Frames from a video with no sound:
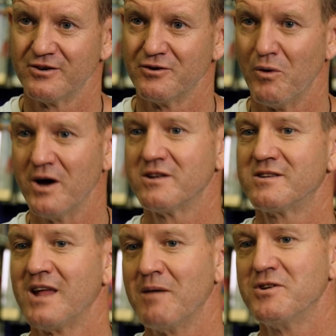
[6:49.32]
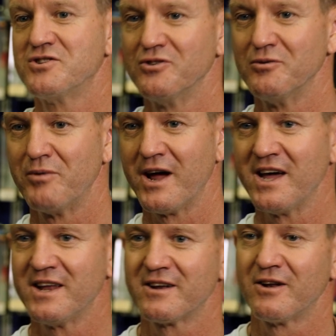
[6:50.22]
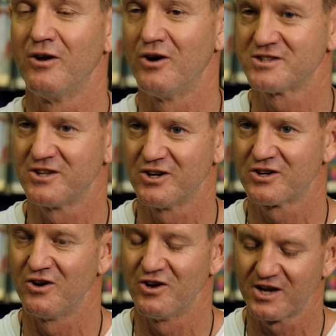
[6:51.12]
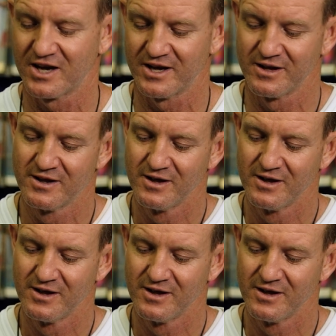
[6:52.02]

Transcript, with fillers: you won't damage your braid, it'll last a lot longer.